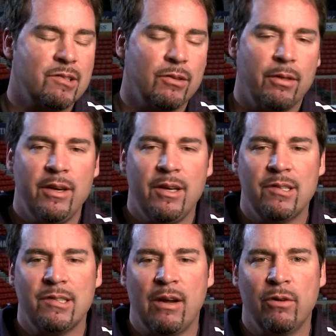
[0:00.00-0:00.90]
So the thing
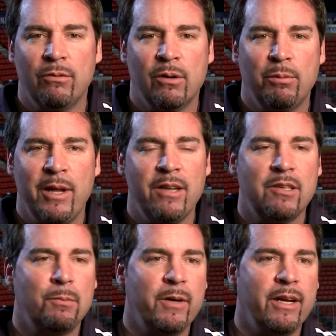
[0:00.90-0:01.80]
is that we're playing
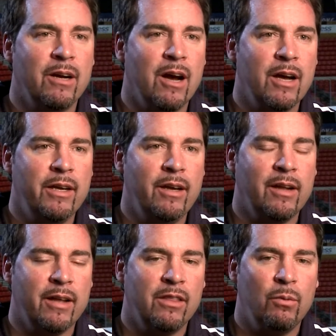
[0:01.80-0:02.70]
some pretty good hockey. I
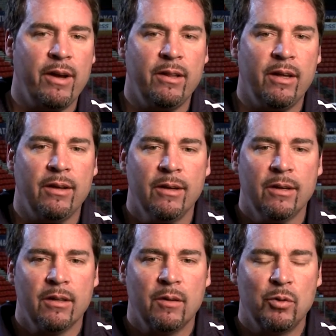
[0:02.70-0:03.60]
like the way that
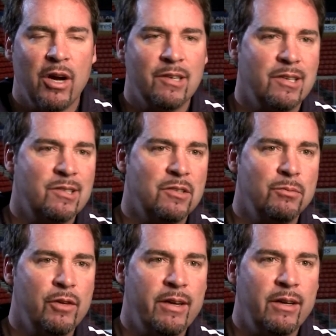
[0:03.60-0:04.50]
the process is
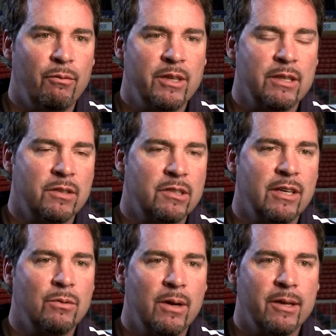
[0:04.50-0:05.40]
moving, and we just have to
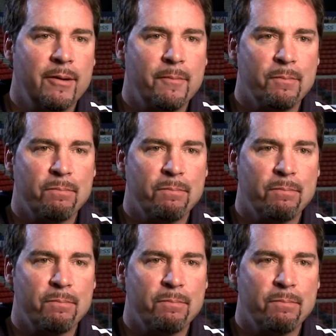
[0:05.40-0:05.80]
stick with it.